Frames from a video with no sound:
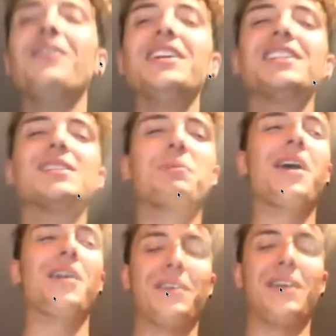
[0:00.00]
we just put
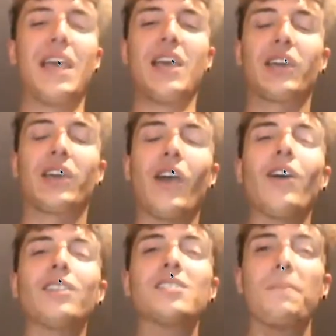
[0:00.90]
out,
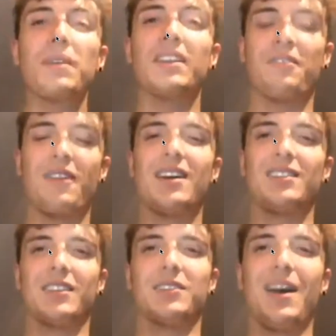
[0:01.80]
girls are
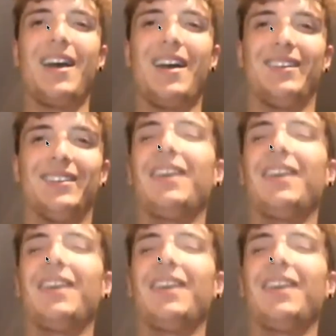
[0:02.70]
pedophiles as well.